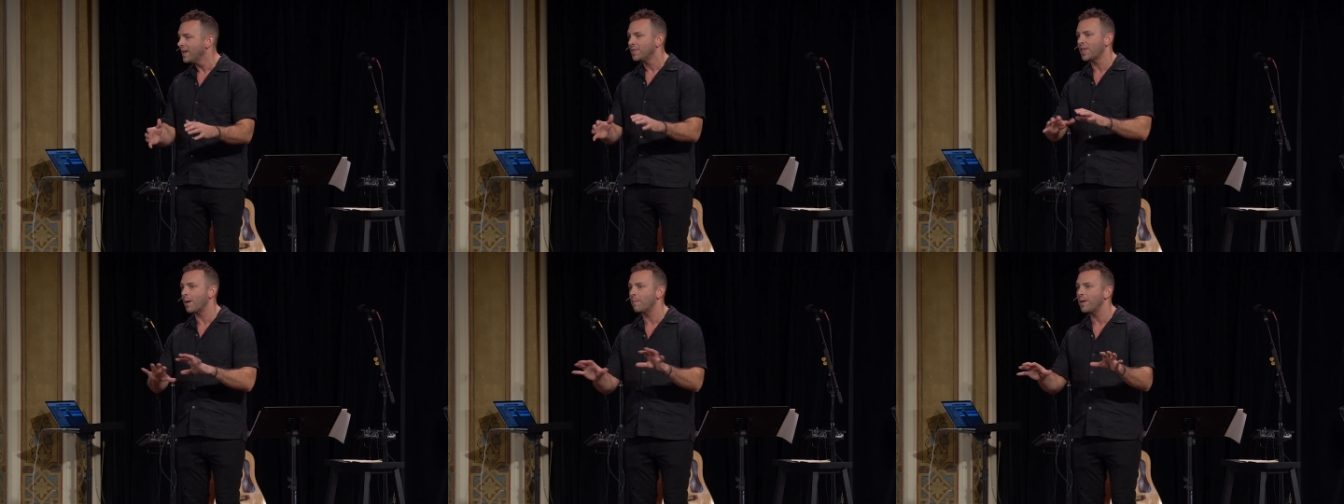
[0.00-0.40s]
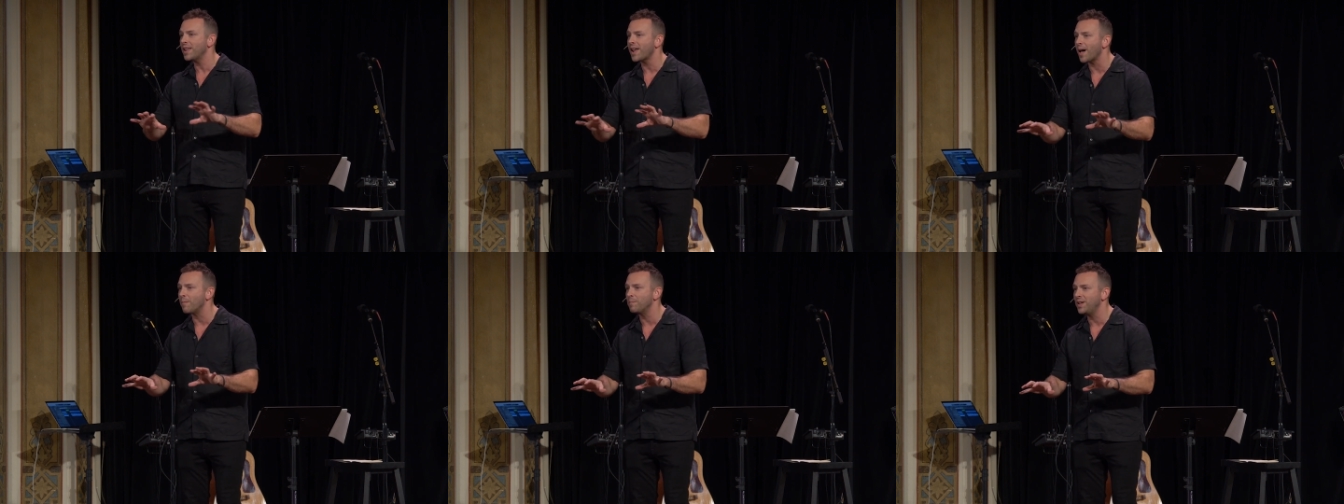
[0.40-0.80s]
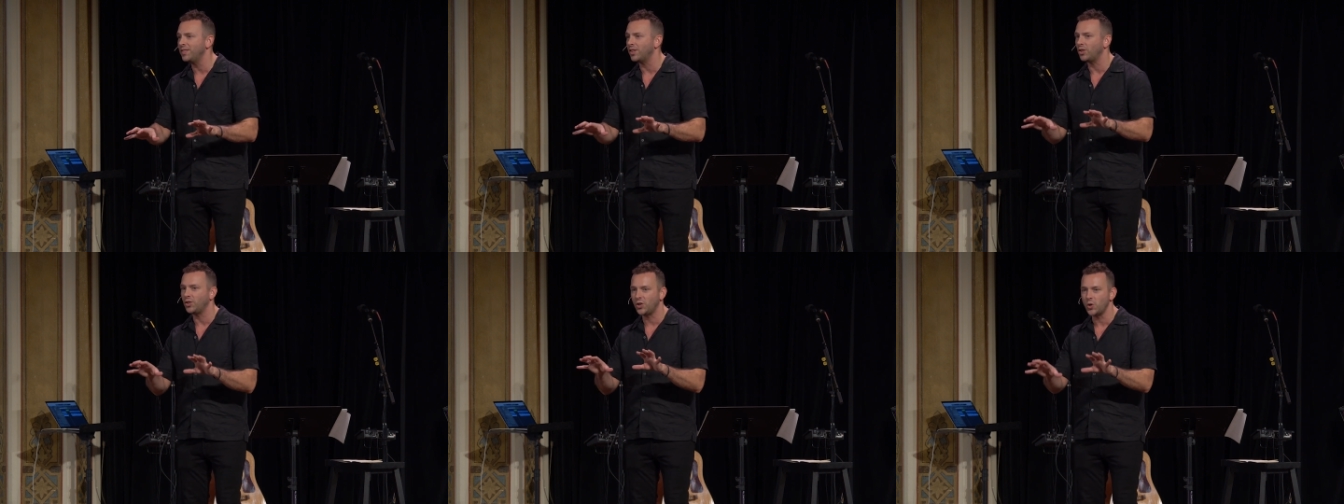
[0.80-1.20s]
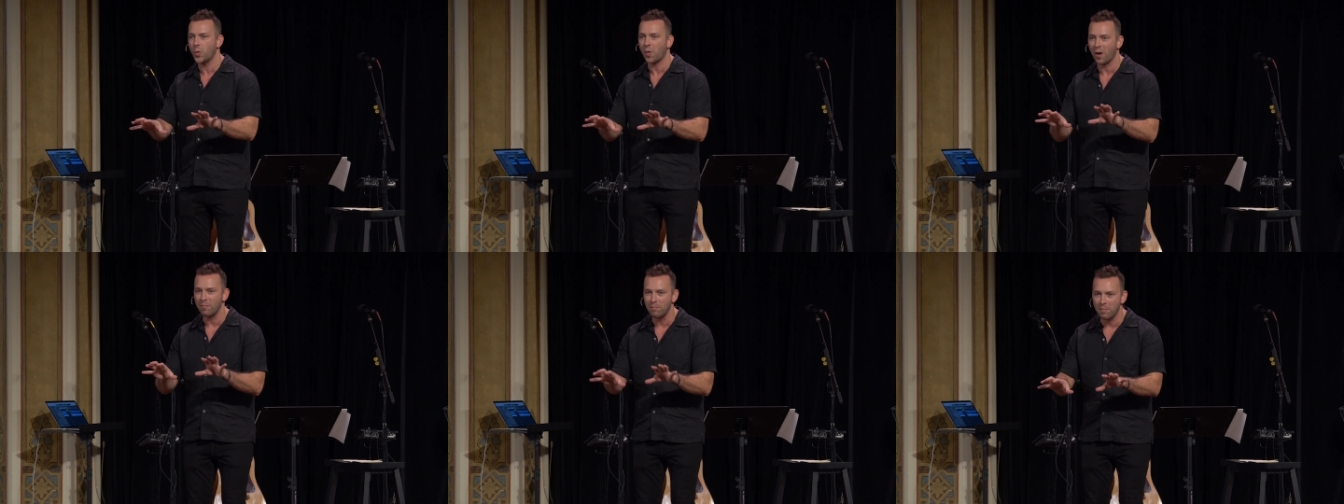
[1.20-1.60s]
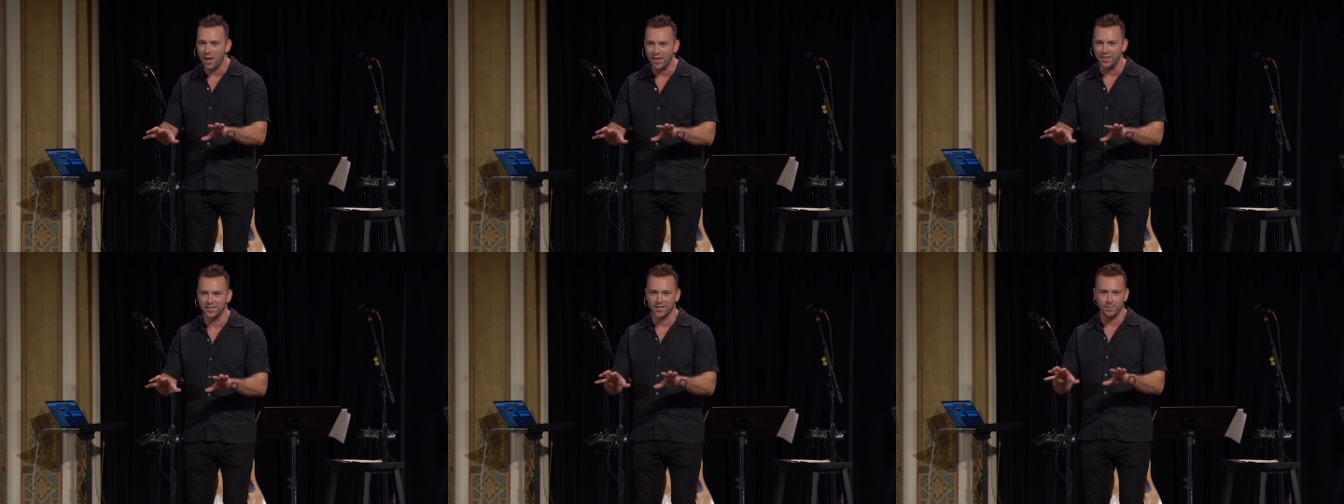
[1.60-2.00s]
that may not mean that you are
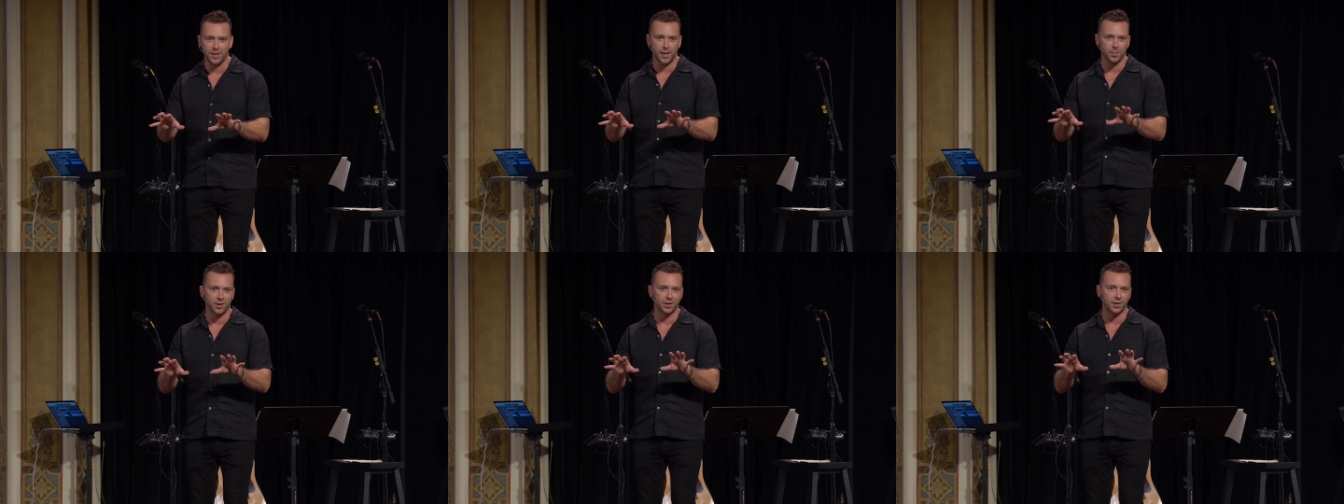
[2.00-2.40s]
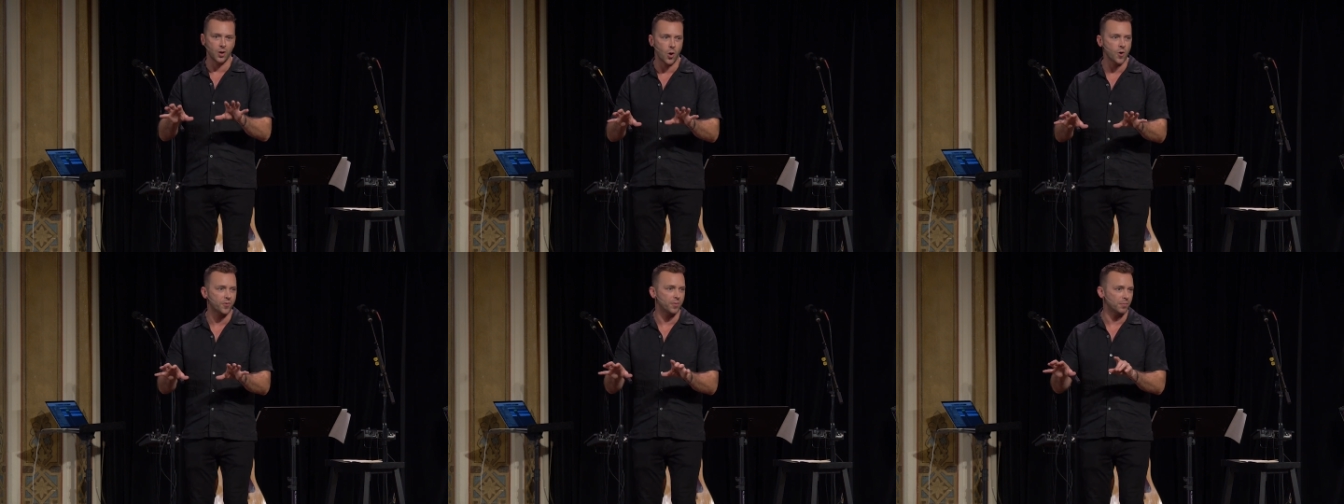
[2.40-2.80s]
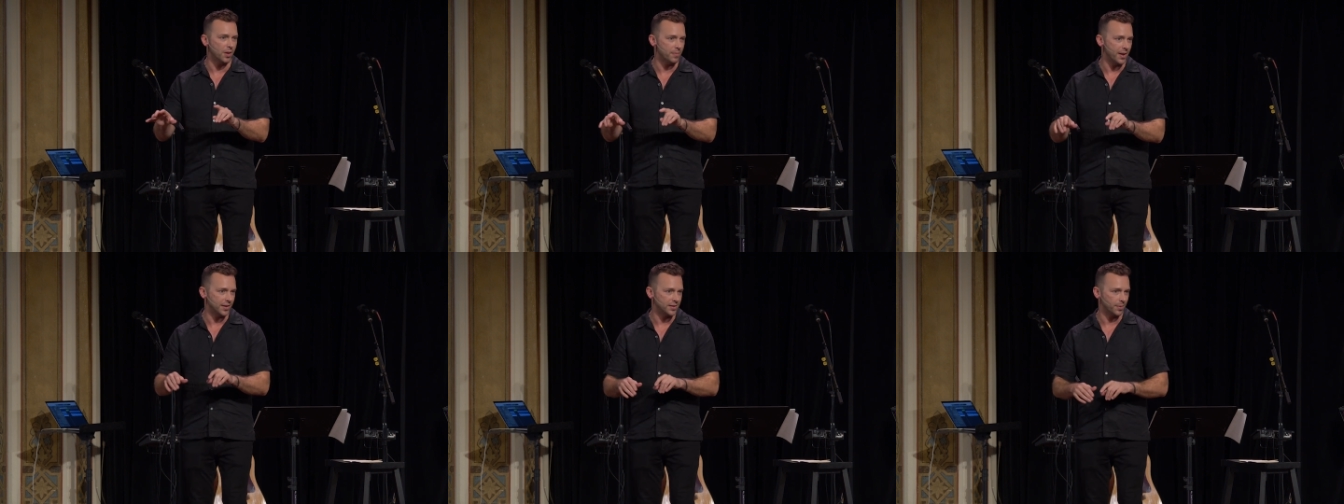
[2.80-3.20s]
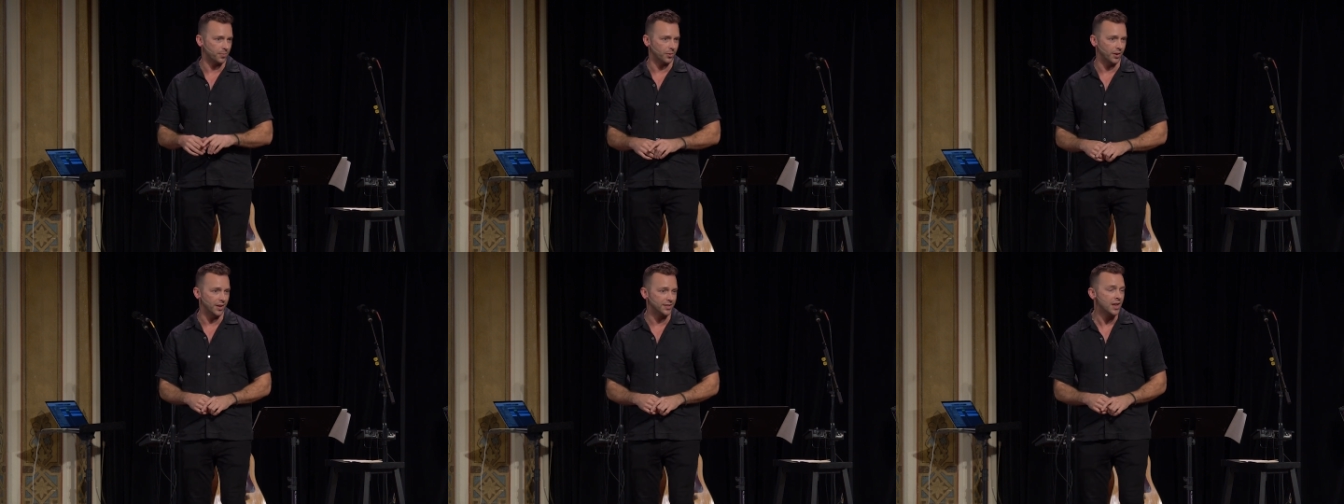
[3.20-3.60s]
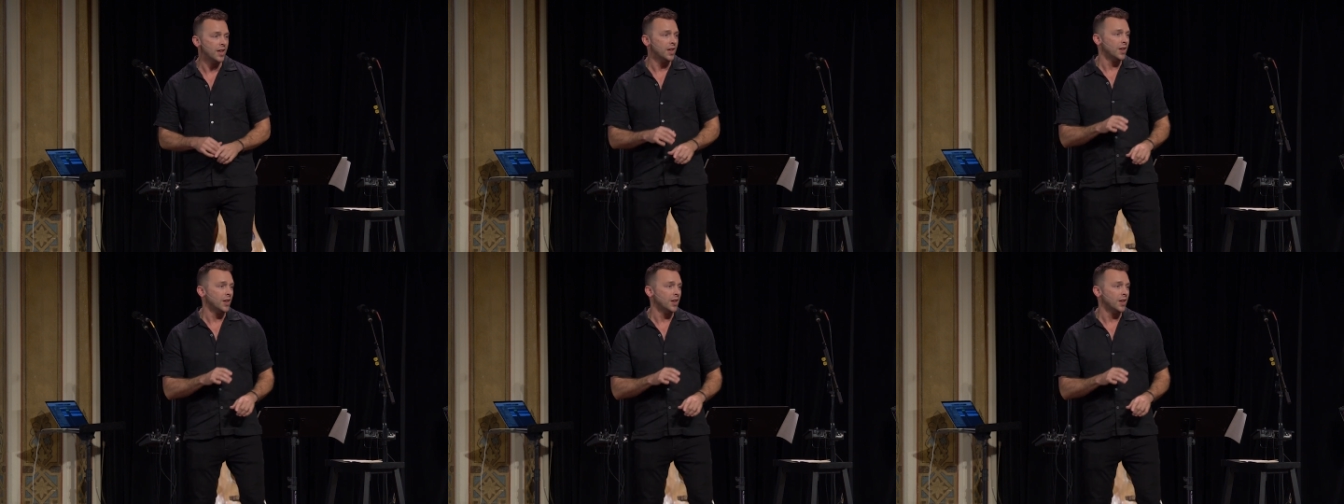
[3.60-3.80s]
meant to be able to go from lament to praise.